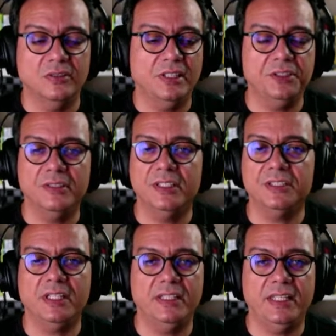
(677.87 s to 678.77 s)
that you
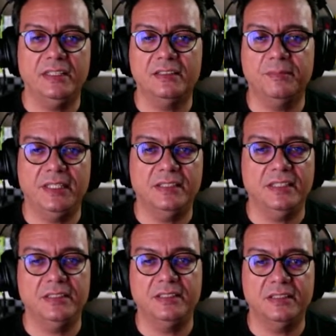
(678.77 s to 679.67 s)
understand their
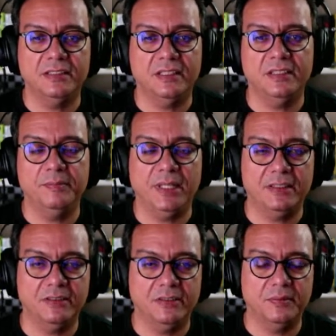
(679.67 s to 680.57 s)
expectations and the
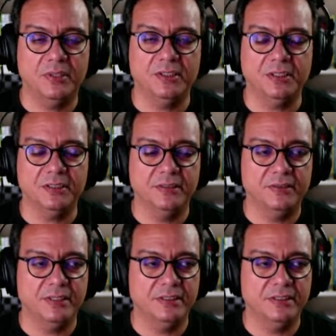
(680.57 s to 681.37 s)
impact on the project, right?